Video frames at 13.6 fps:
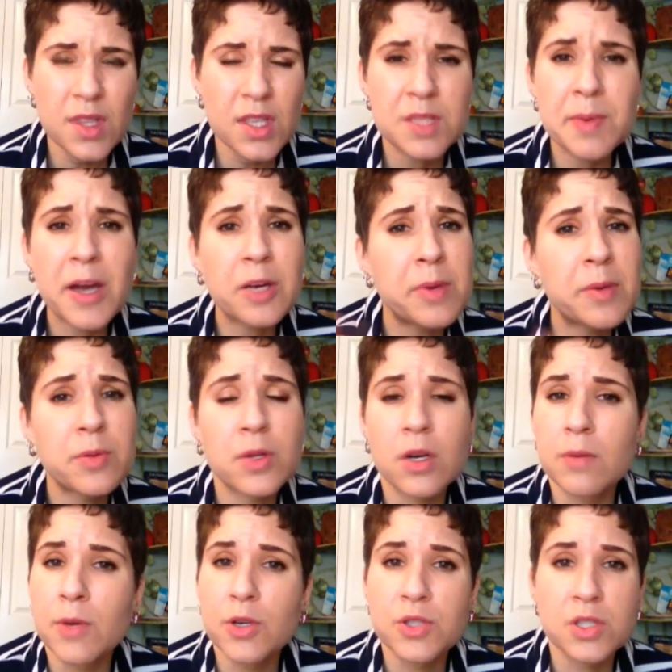Spider people are
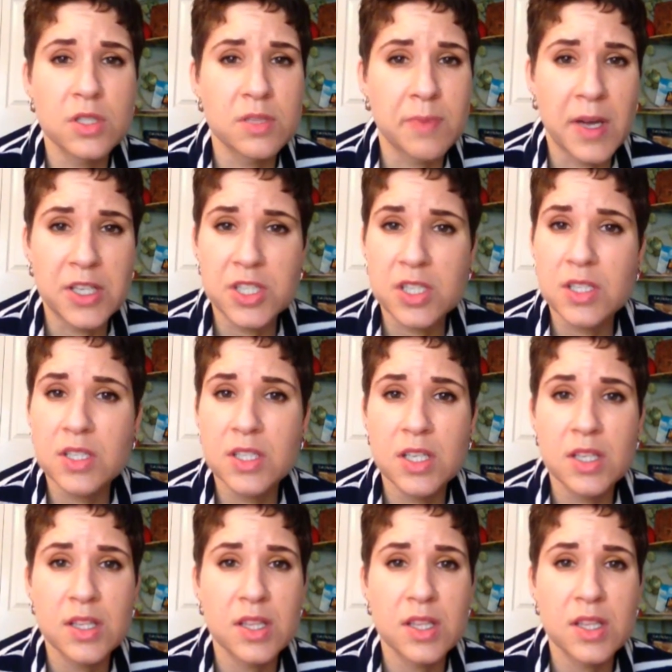emotional sponges.